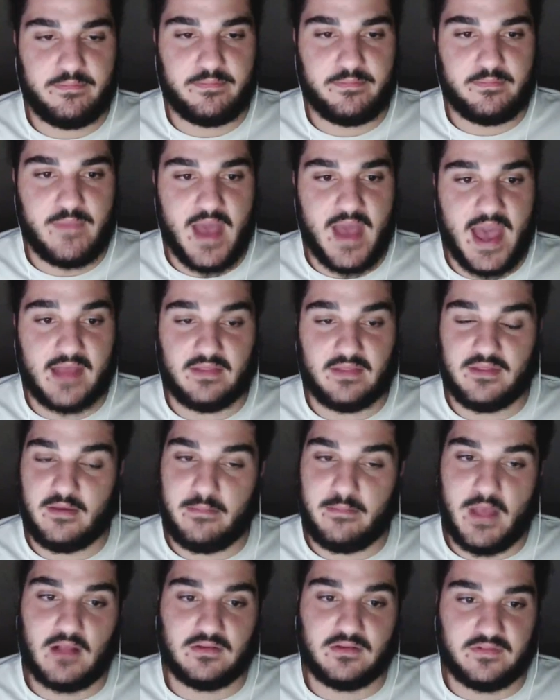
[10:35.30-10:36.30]
And the
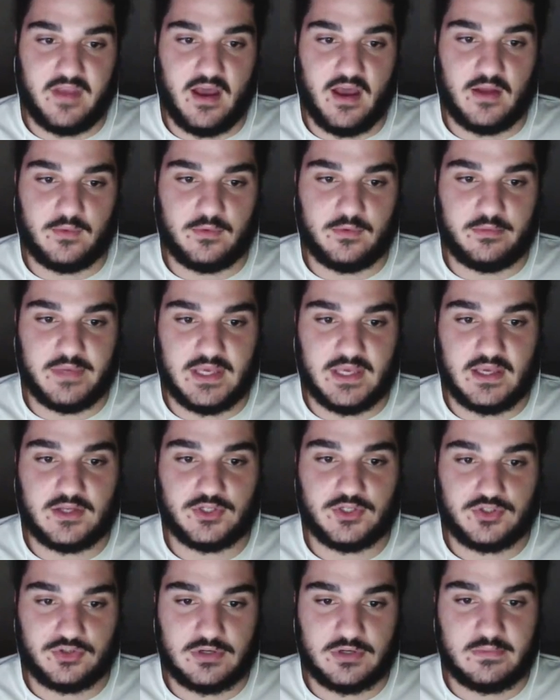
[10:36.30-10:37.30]
meltdown will be
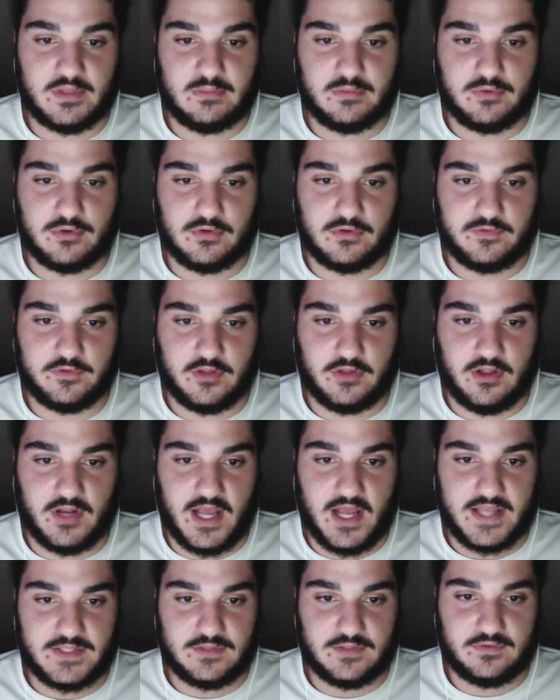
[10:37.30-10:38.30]
extremely beautiful on
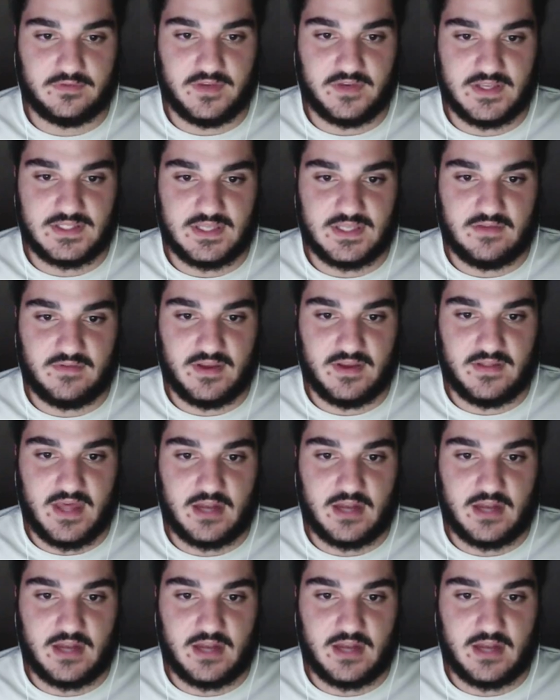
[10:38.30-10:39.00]
Arsenal fan TV.